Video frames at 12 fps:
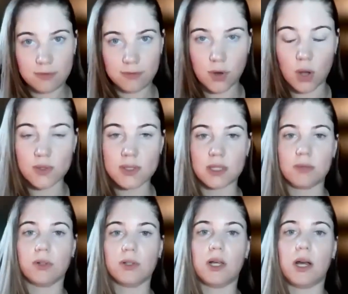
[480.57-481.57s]
falsely
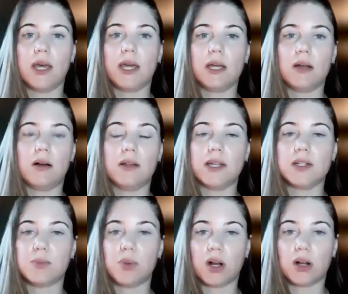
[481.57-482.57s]
relying on
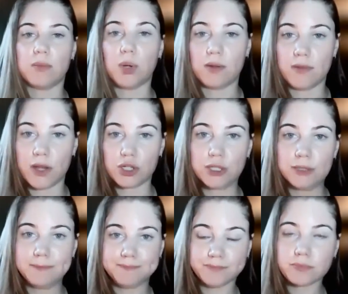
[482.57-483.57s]
that spark of
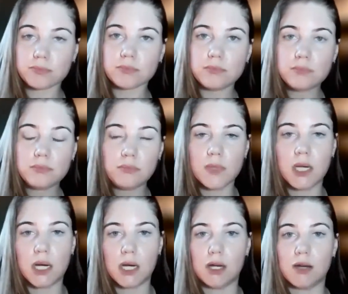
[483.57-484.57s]
motivation,
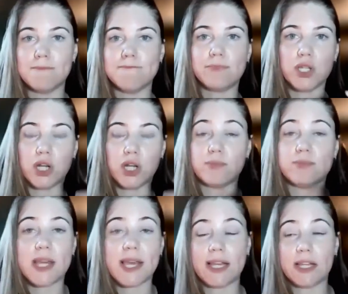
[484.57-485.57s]

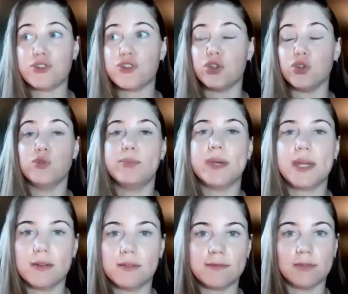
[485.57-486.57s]
taking too big
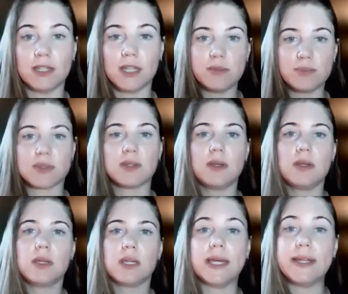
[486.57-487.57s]
of leaps
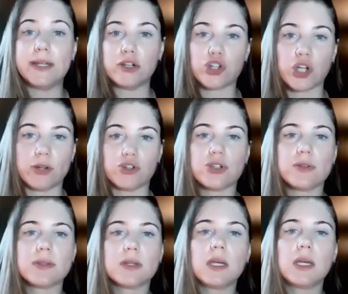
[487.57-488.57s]
into
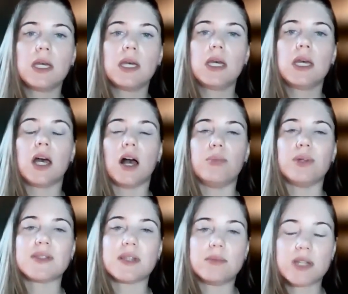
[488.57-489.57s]
changes.
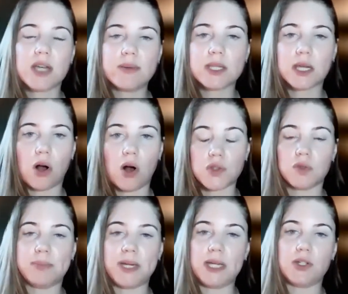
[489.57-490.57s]
But sometimes it can
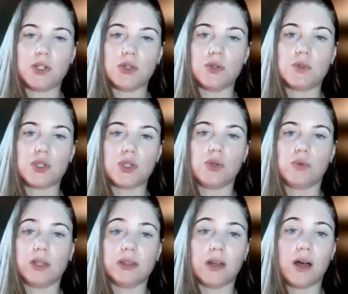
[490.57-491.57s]
also be due to
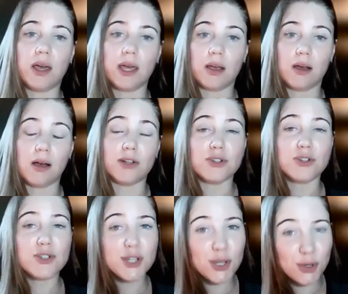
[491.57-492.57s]
relying on
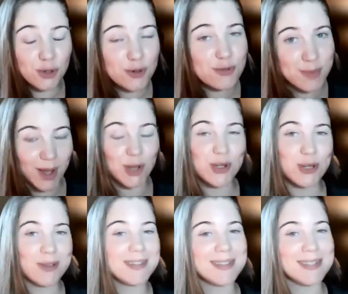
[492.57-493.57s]
too
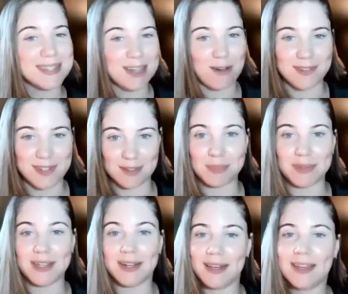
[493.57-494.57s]
much
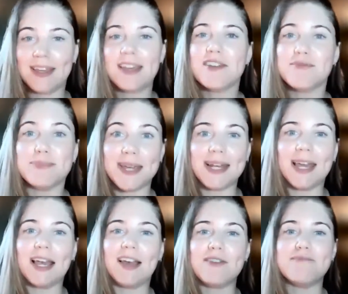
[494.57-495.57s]
self-discipline,
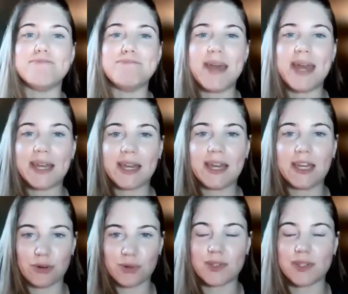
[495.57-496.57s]
meaning making
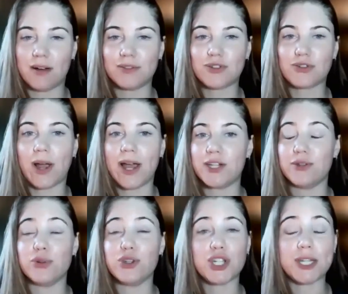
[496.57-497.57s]
yourself try
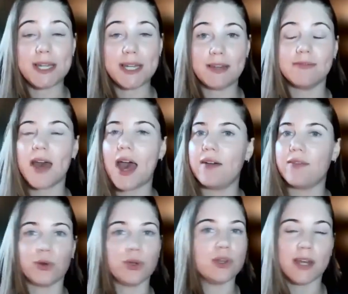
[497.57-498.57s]
to achieve
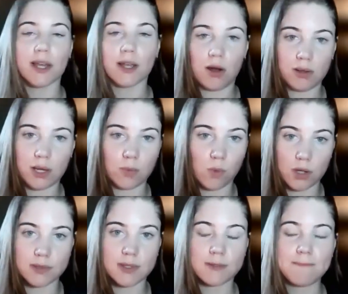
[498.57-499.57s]
everything all at
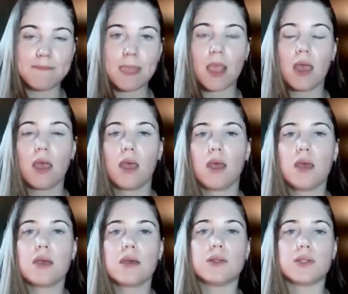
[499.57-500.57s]
once.
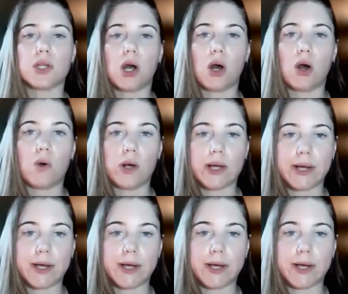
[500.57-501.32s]
So,